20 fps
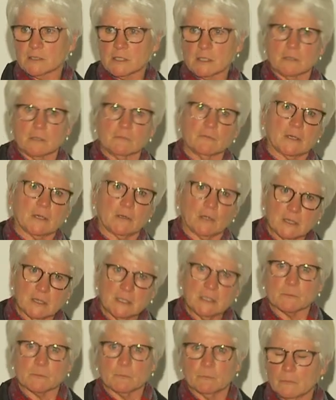So you've got
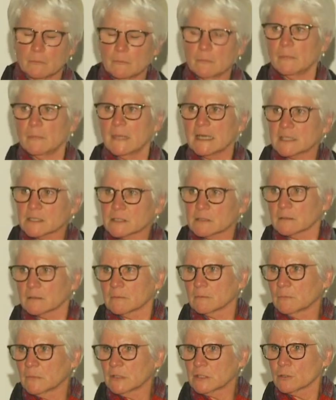these mixed
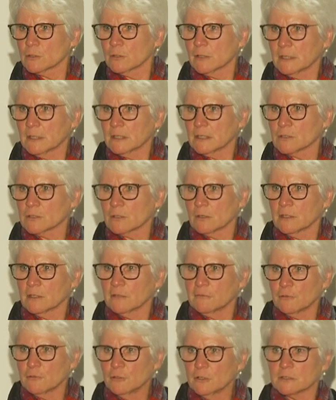maturities on the
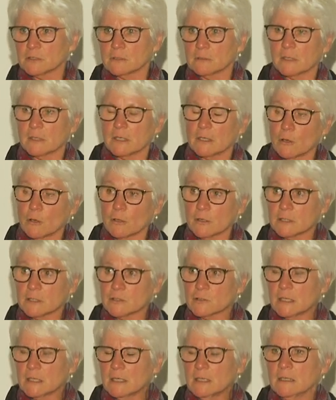fruit, on the
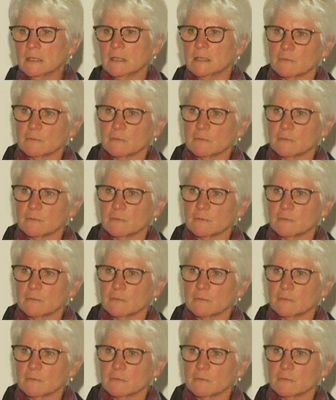tree.